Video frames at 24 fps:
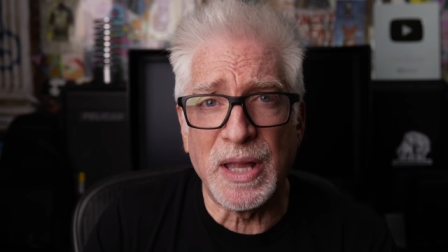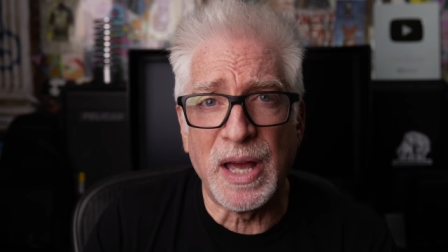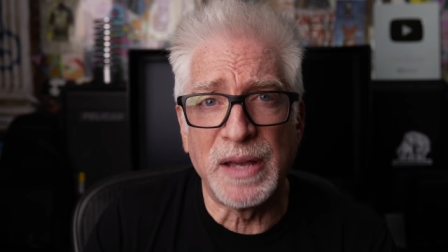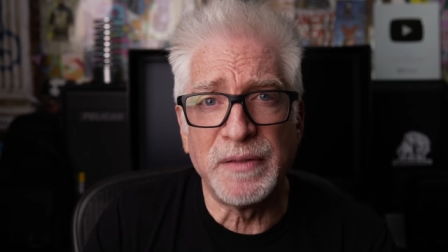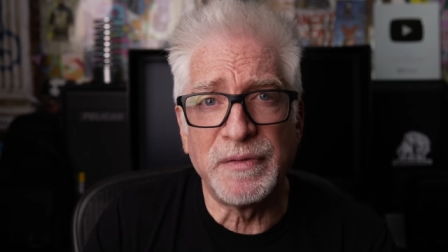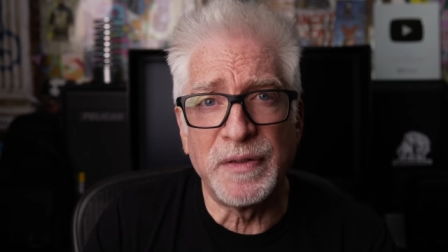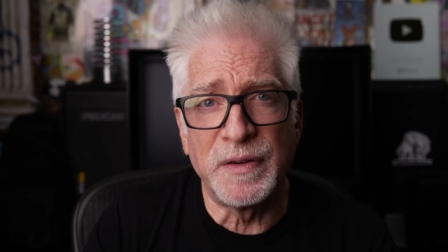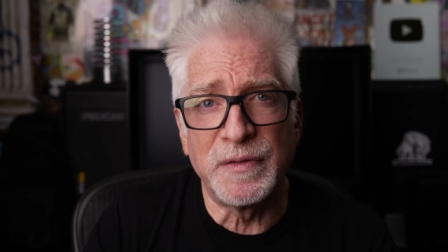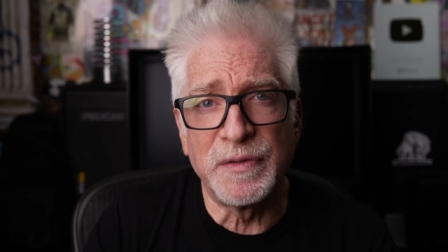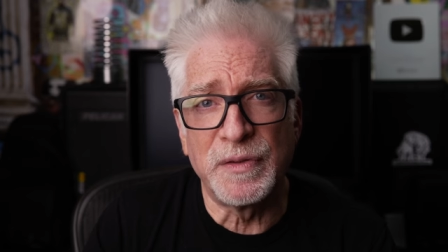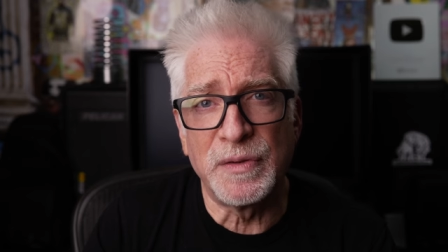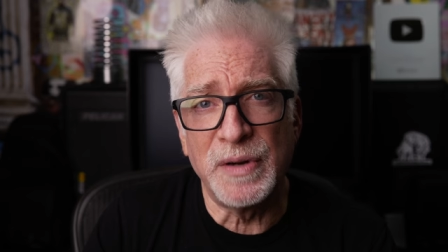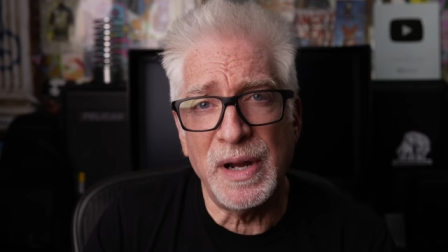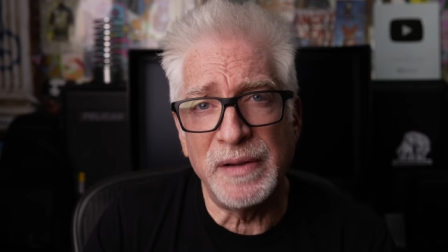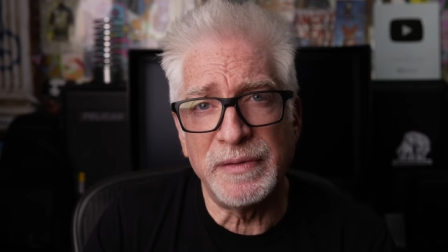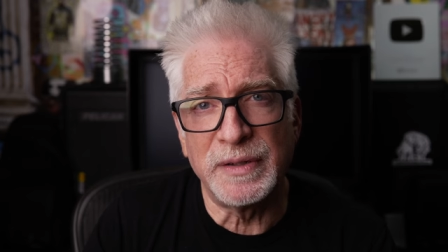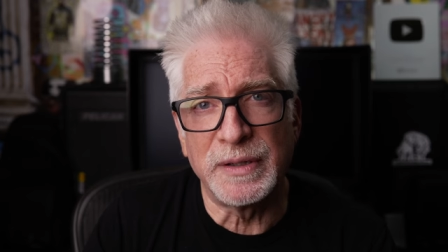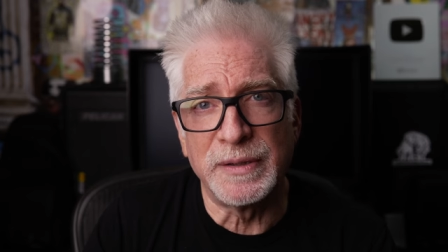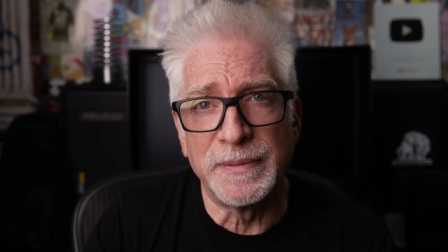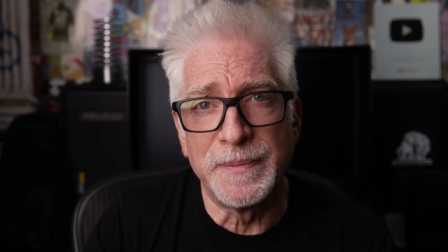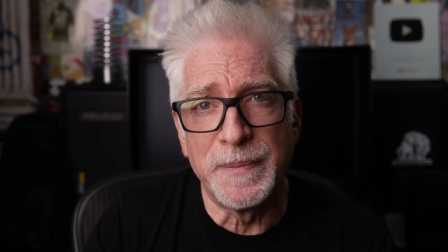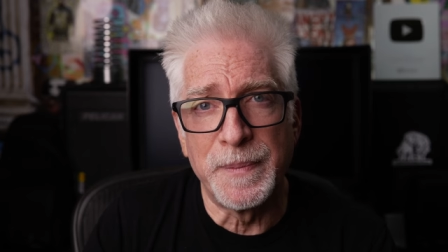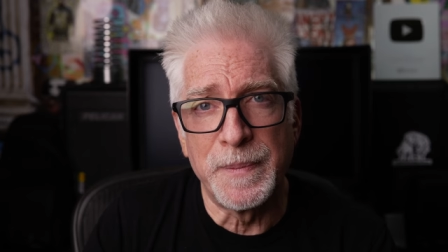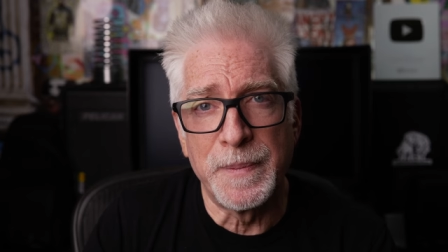life
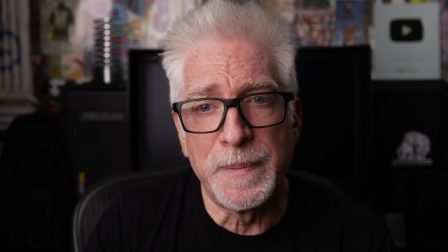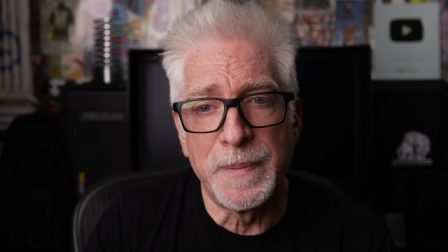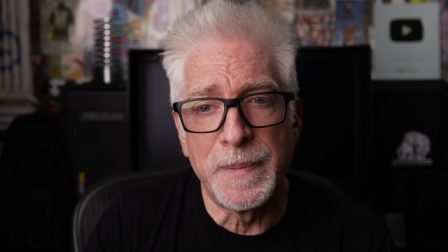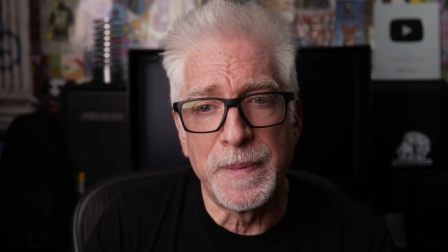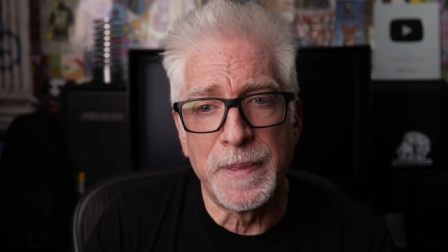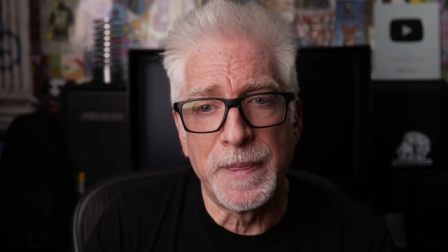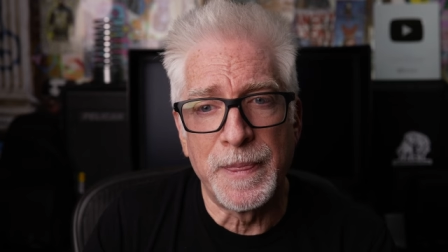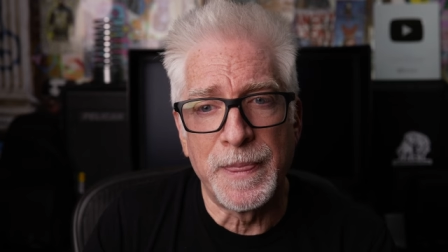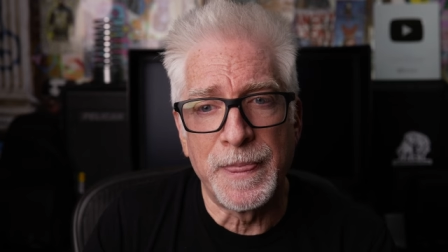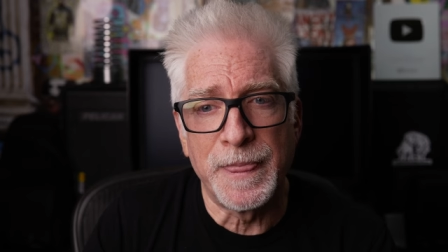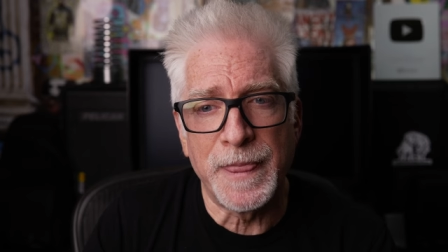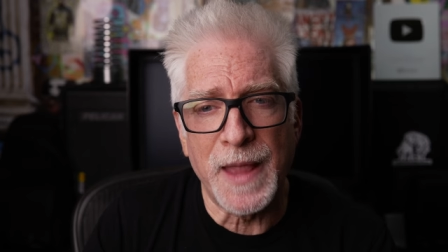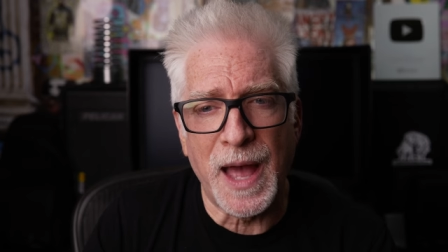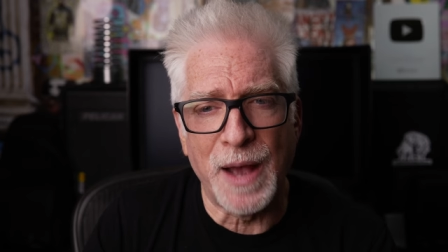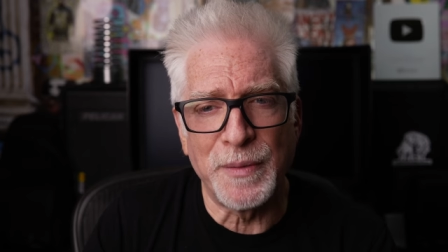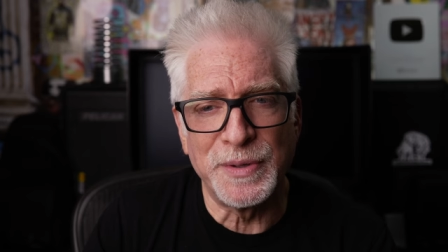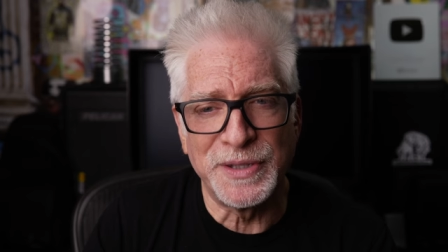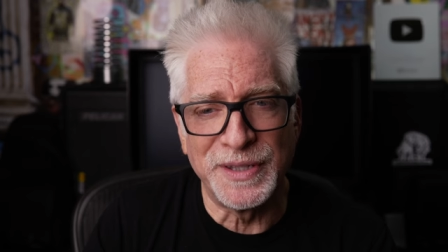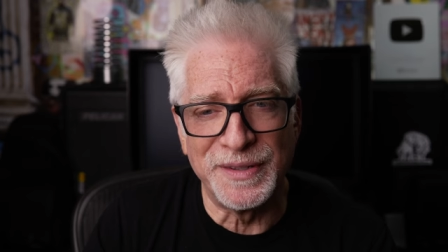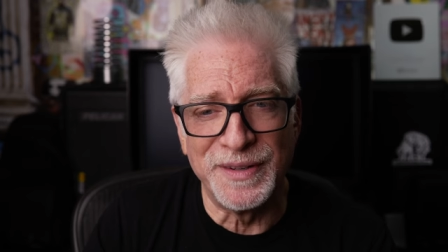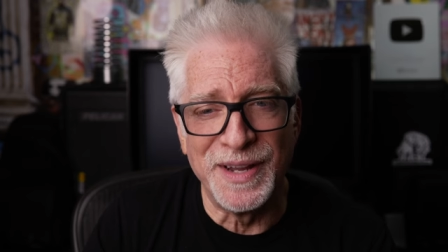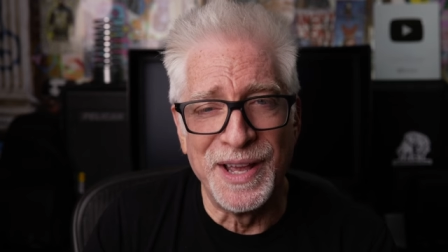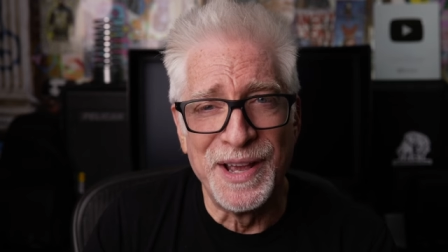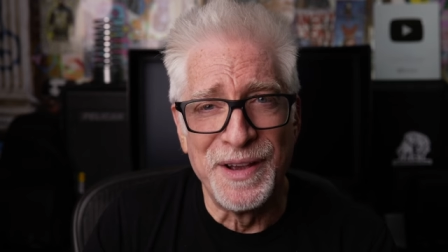forever. I
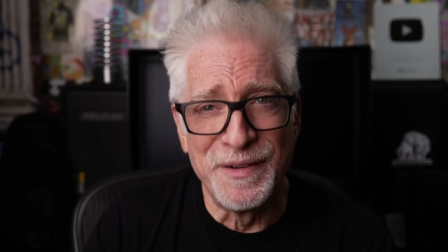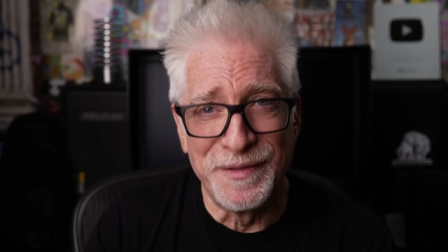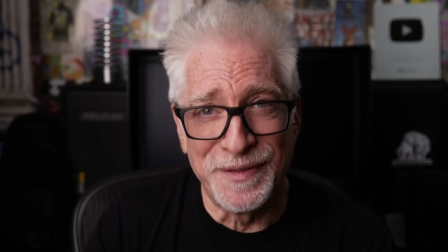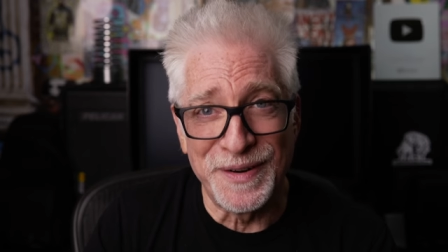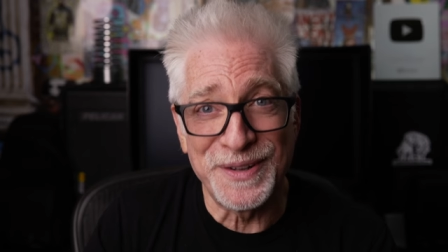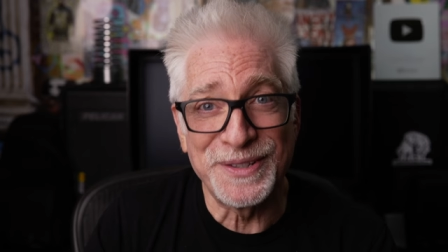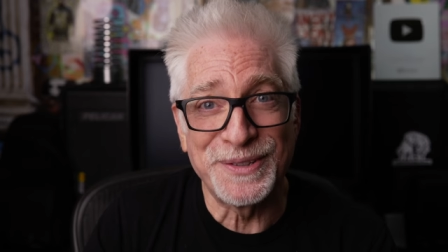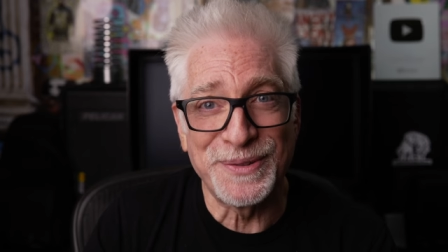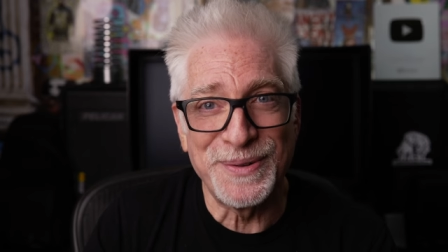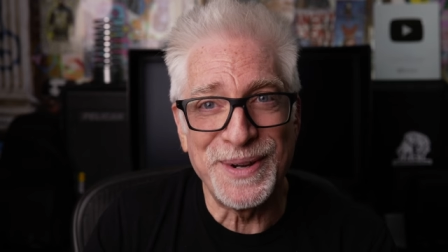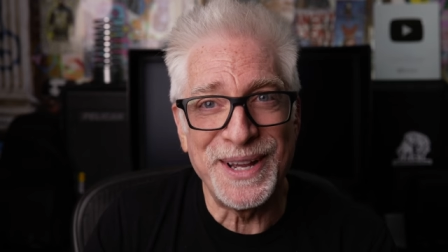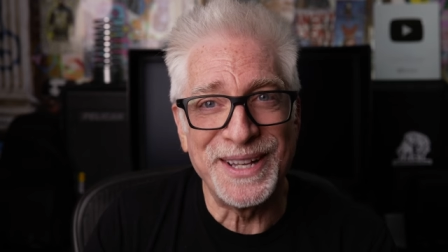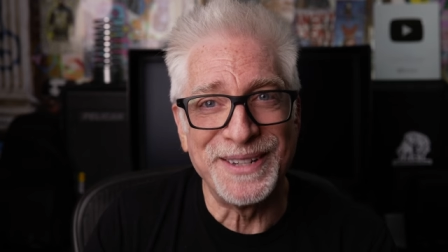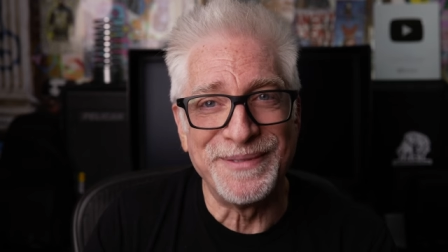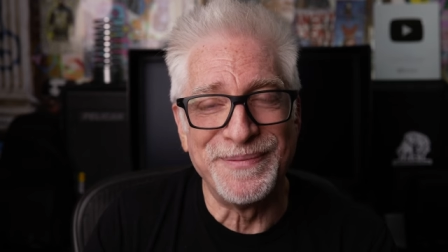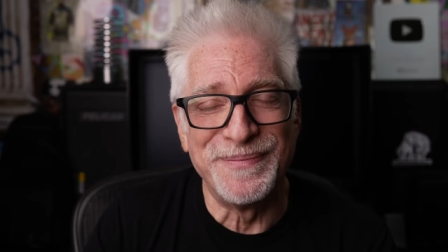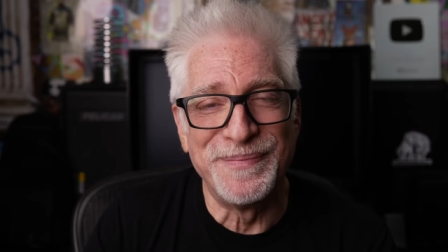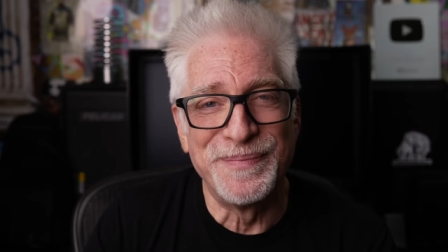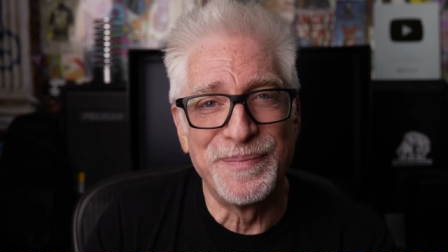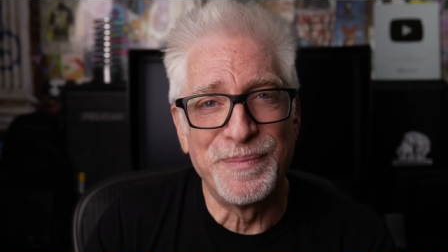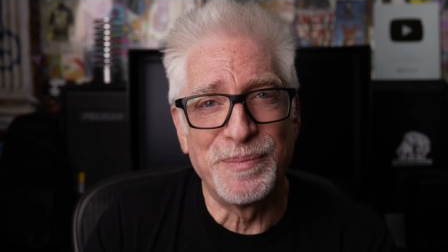was in first grade